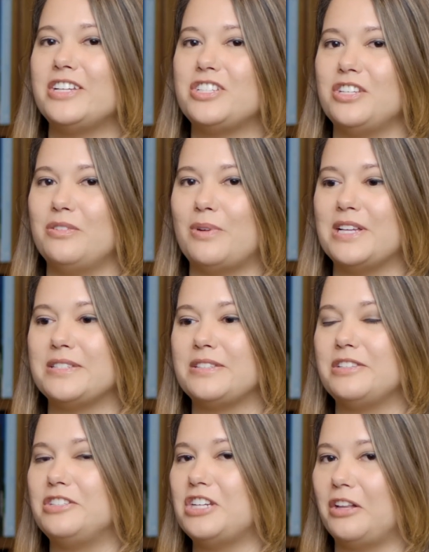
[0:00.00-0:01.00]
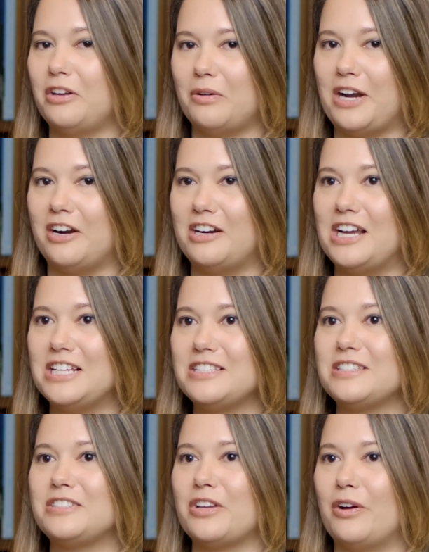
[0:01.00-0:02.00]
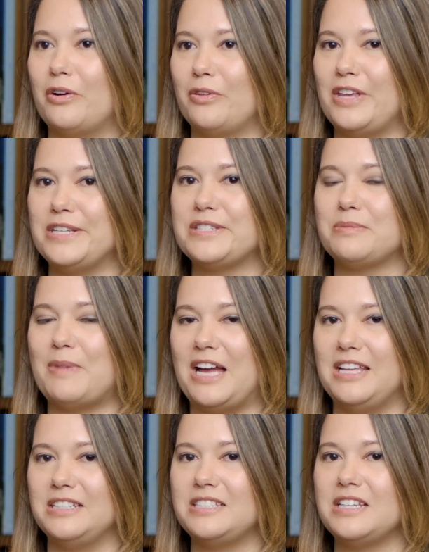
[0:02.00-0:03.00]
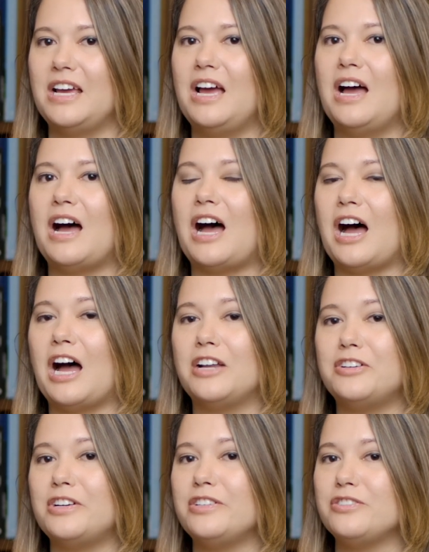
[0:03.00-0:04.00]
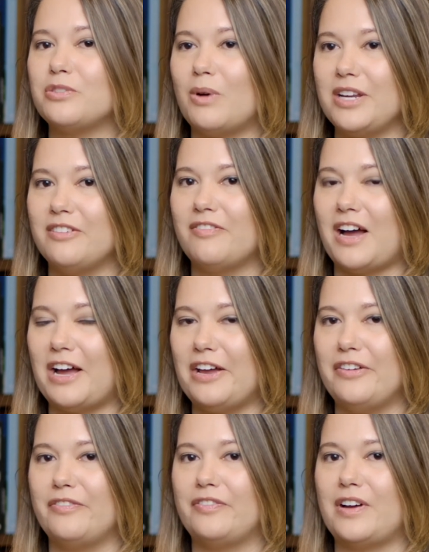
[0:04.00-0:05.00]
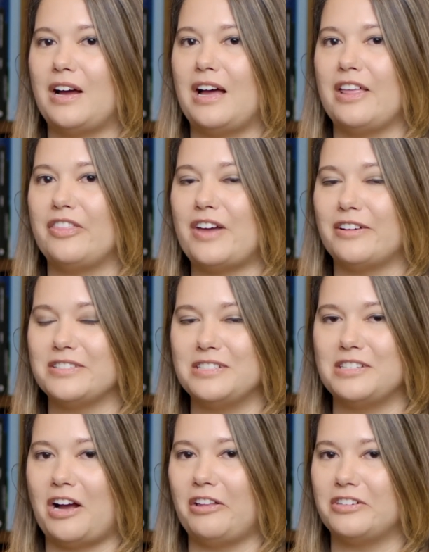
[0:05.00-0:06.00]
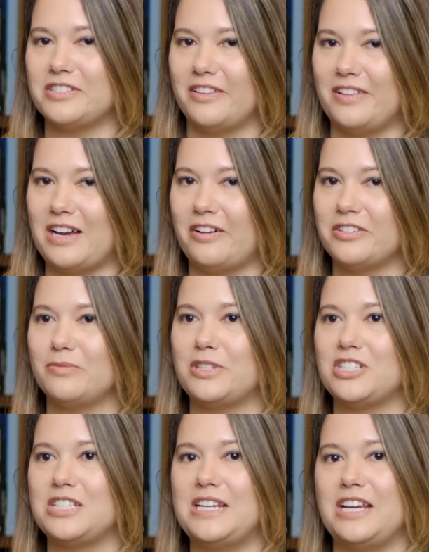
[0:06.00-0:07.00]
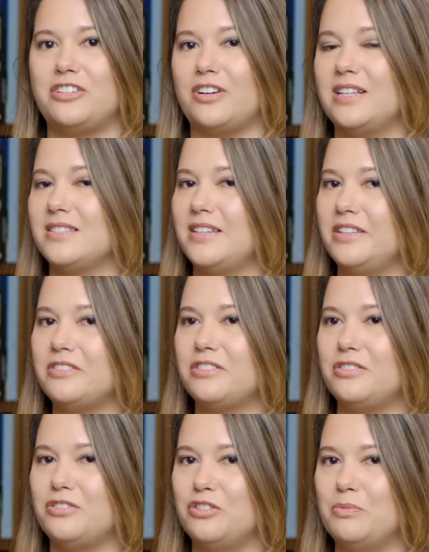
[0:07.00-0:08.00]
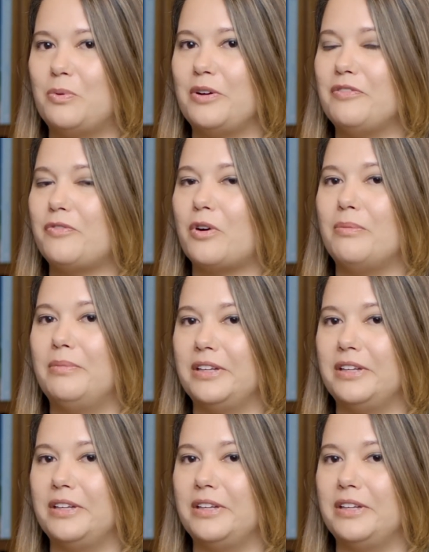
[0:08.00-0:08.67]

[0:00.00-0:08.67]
She was the Jello heiress. So they spent $125,000 on the house, which today translates to $2.4